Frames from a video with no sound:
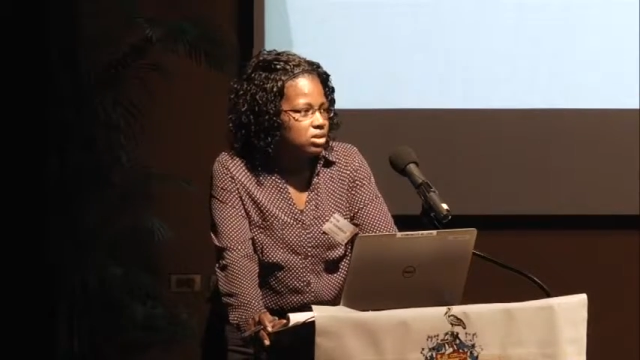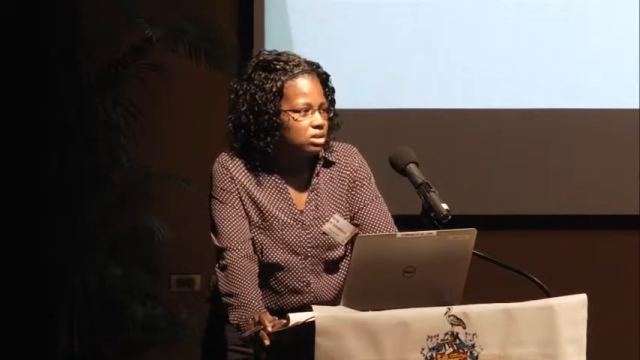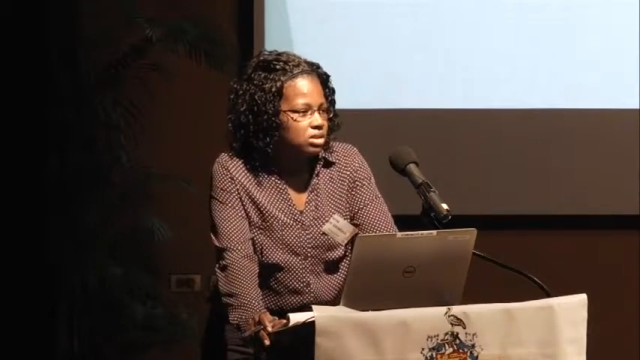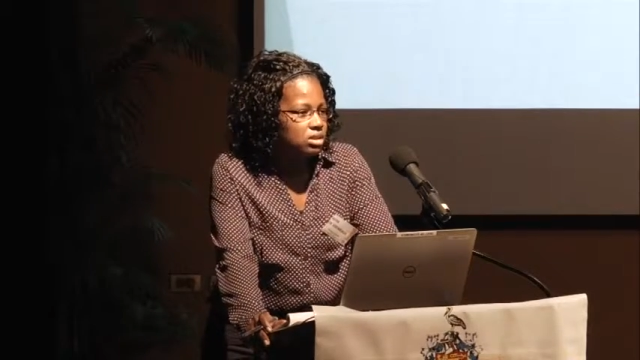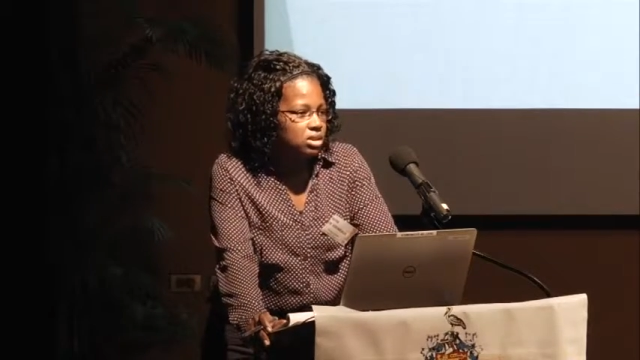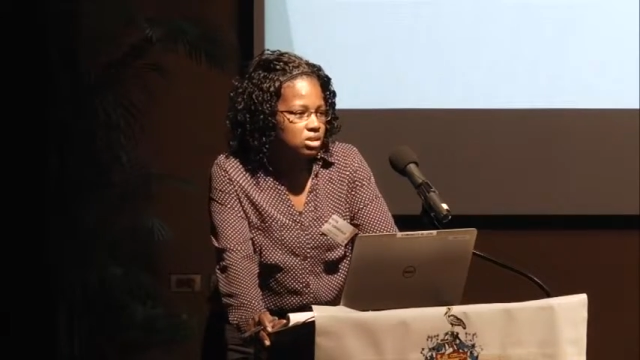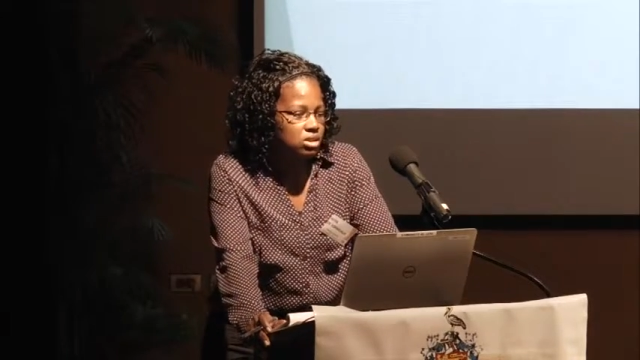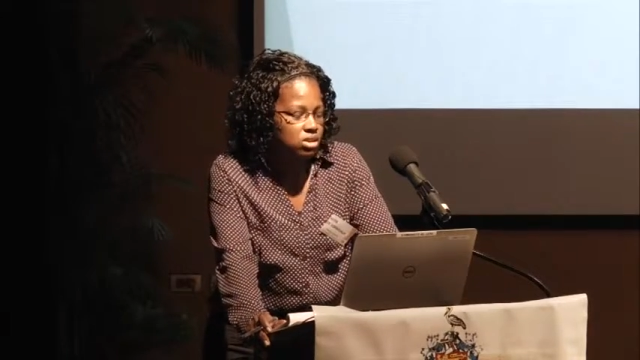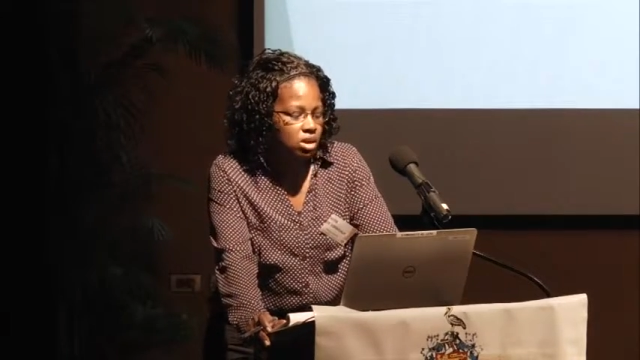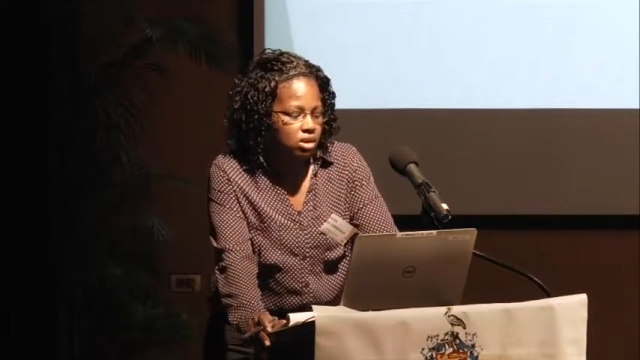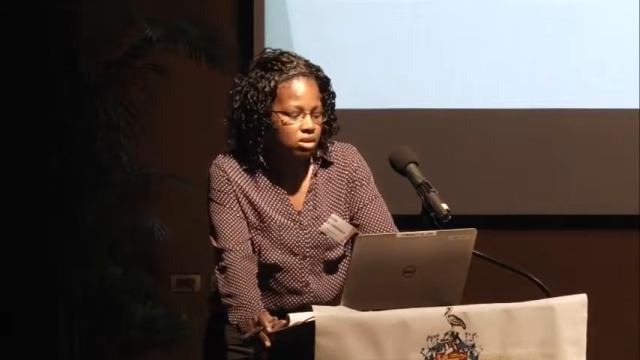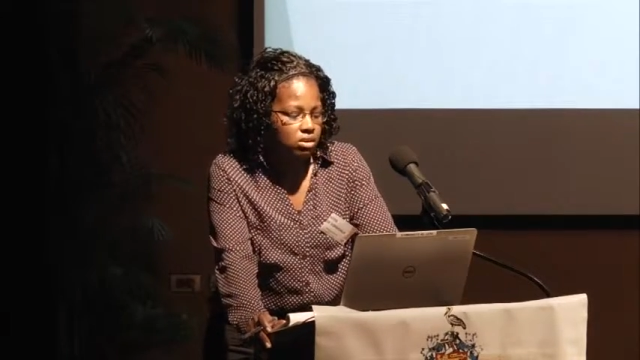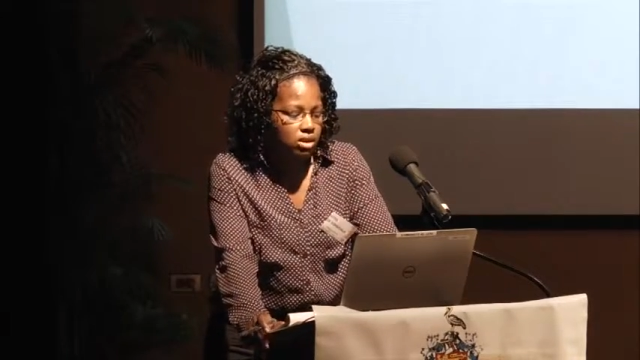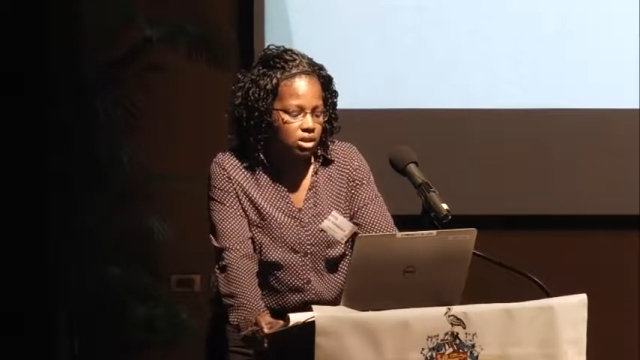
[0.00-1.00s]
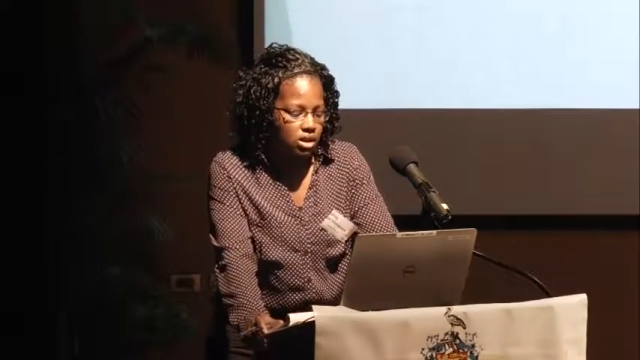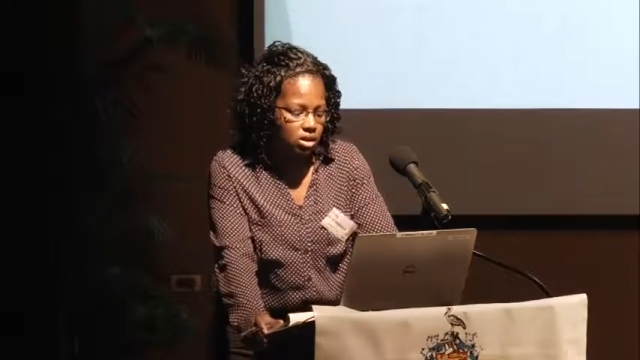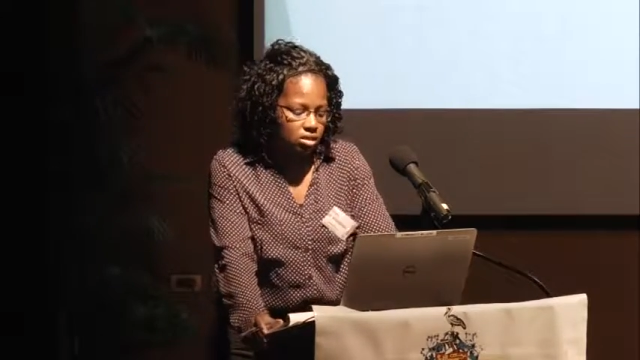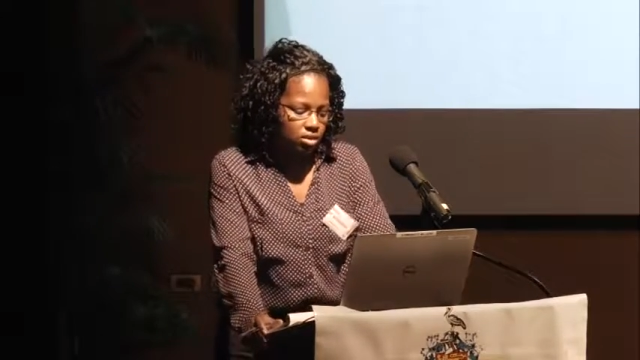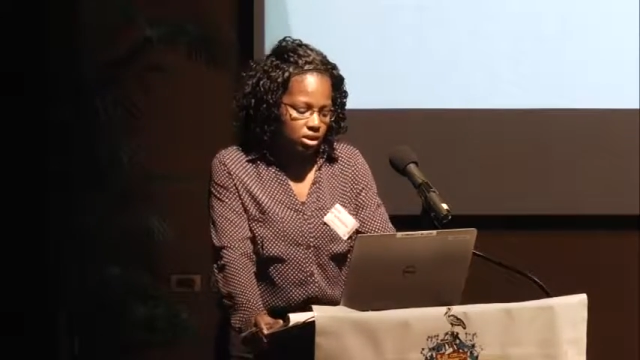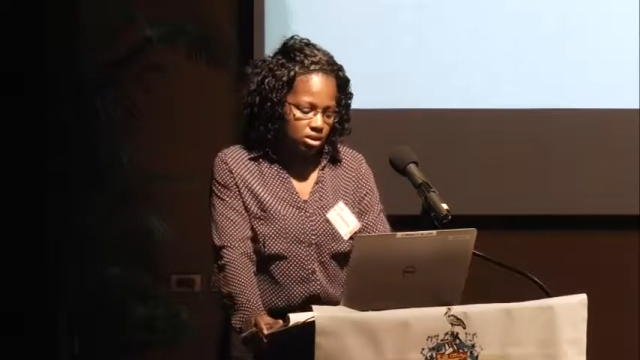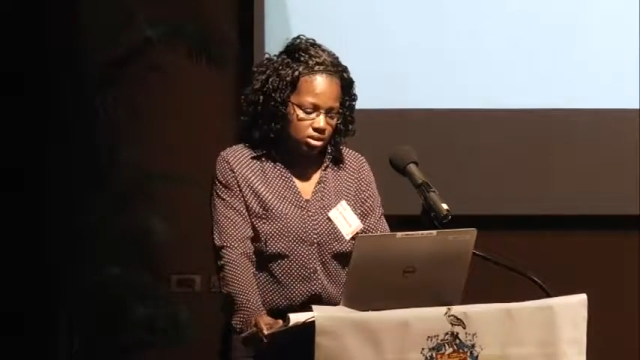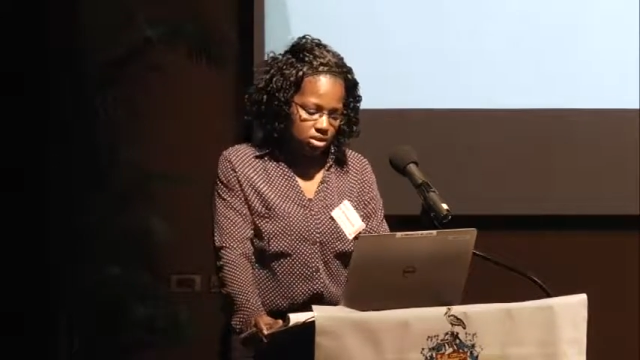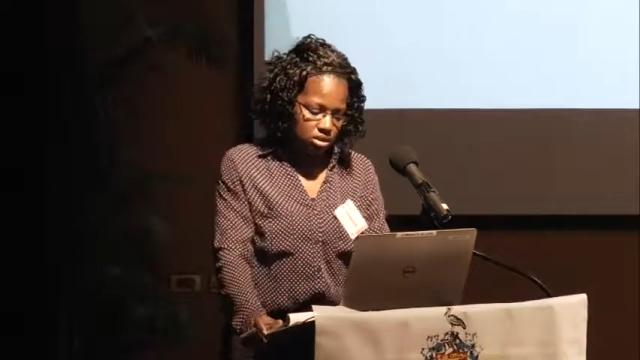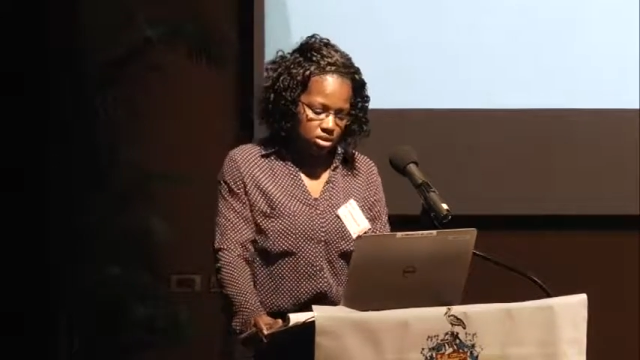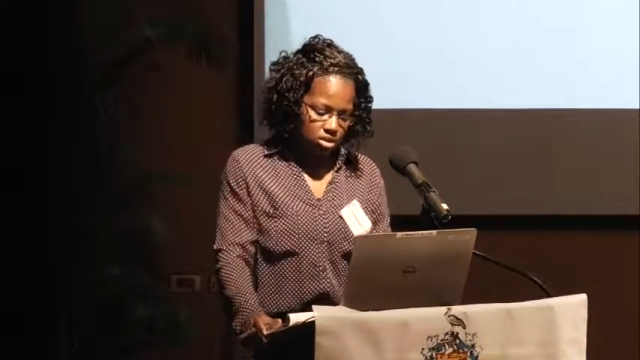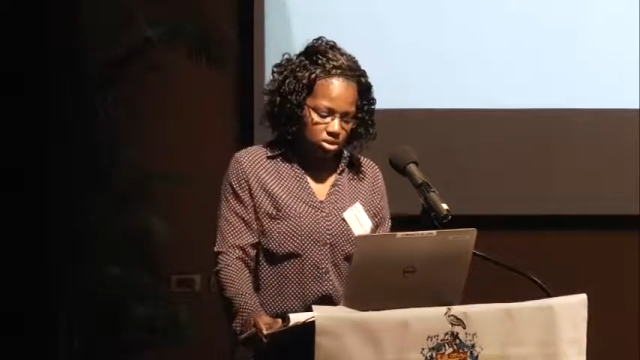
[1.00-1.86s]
in 6 general areas.